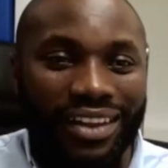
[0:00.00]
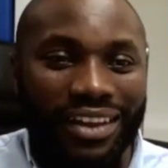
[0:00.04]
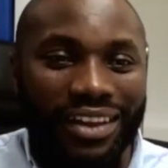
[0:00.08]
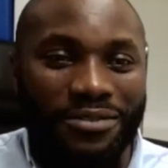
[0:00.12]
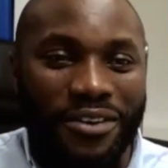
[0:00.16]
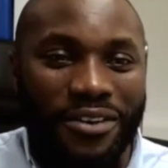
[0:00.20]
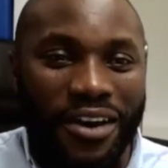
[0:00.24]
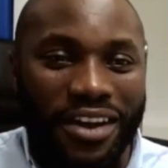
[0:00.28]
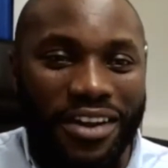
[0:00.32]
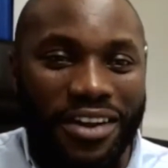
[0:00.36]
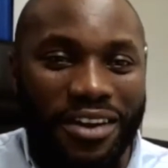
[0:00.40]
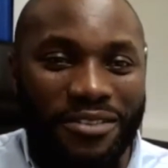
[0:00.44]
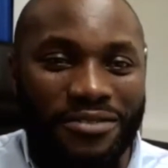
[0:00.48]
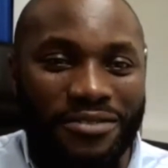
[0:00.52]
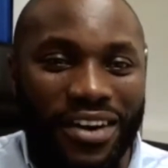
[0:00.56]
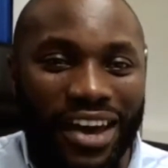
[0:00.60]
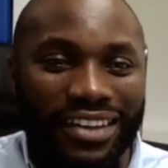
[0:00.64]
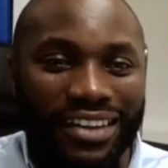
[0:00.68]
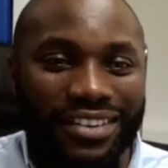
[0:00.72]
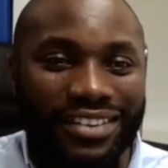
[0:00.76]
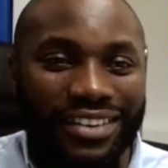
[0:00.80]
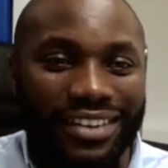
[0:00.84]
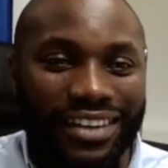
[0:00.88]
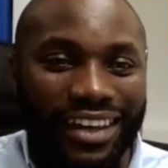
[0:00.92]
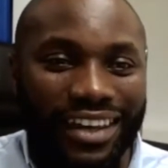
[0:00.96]
If I get
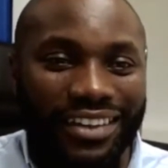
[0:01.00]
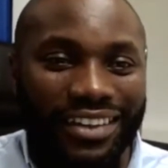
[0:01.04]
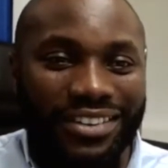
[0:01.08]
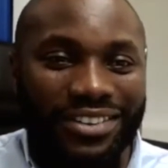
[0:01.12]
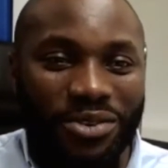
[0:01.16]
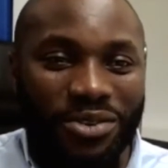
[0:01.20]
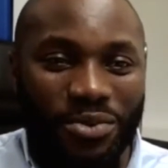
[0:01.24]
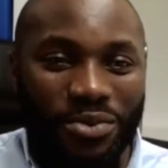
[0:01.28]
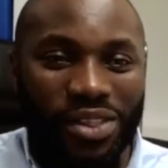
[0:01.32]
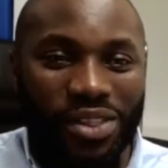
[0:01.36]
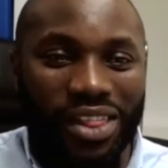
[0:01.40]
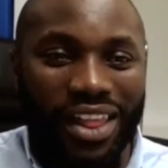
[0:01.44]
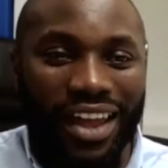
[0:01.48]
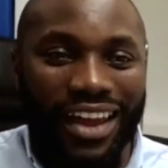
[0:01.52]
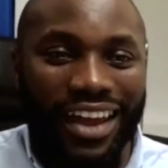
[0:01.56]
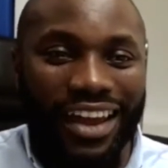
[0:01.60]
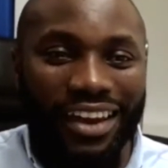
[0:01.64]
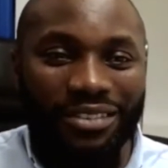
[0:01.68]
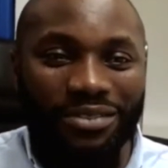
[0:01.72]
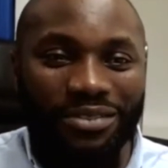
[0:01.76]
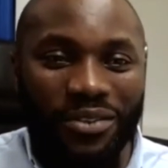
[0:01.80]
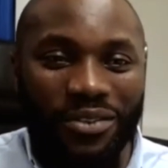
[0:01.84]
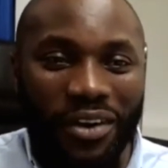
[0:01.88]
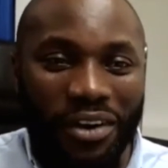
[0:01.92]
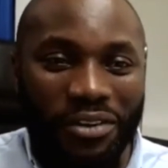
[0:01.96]
vaccinated, will I
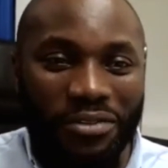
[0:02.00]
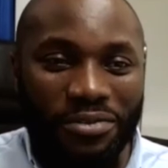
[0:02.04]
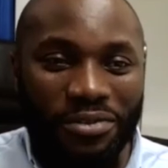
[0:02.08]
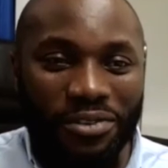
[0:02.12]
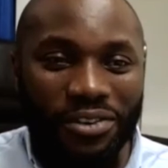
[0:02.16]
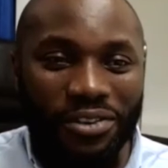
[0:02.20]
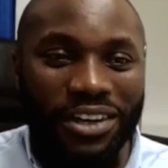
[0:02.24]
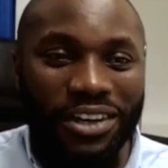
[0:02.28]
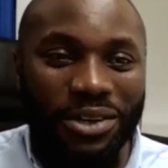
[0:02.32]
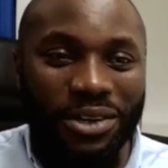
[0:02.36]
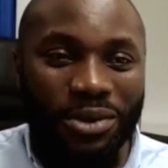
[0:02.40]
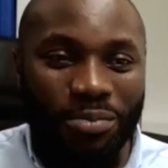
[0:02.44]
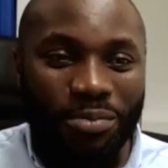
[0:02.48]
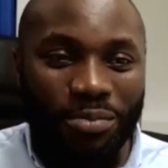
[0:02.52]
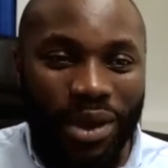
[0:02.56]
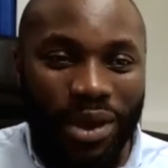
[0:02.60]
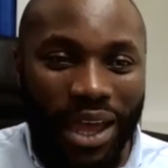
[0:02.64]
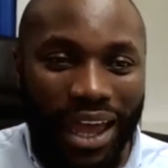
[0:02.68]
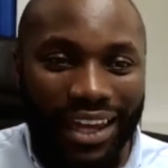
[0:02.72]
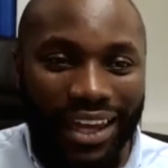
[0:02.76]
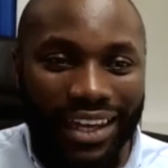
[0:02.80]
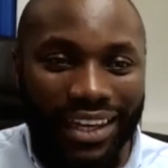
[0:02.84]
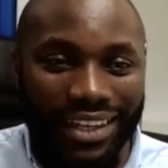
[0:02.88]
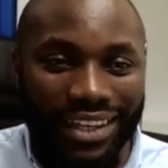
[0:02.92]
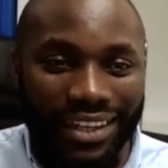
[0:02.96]
have my freedom
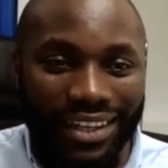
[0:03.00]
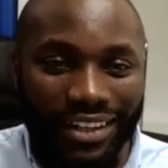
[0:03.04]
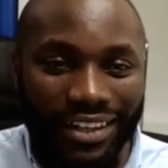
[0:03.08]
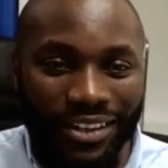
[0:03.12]
back?